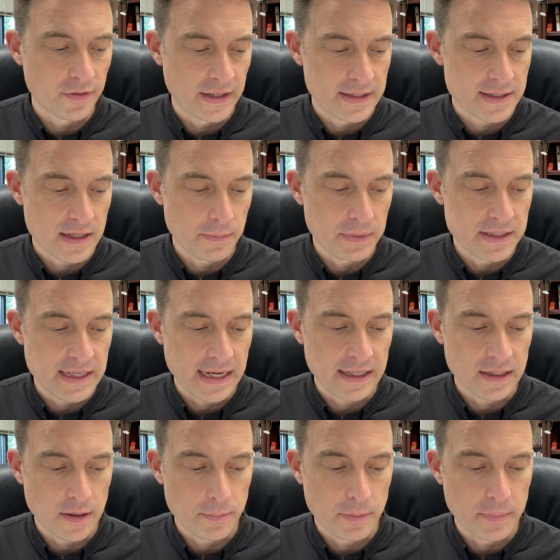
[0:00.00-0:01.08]
events can be
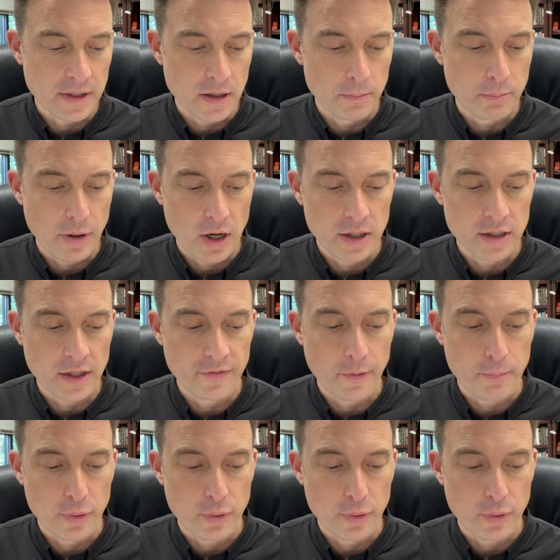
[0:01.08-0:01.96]
taken up and become part of a